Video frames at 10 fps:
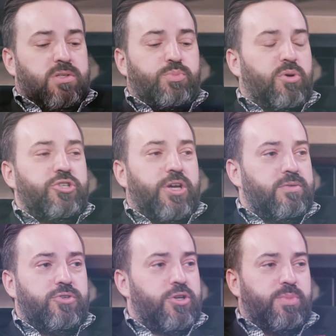it's bullshit.
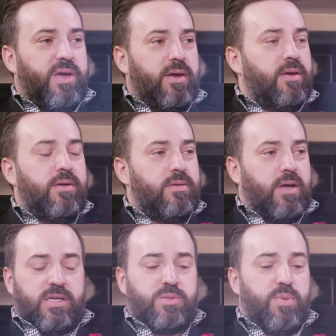It should be
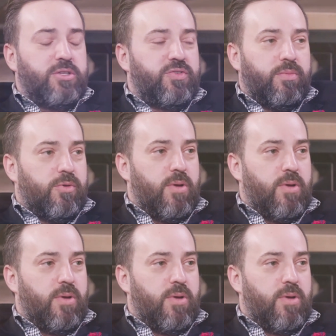expunged from the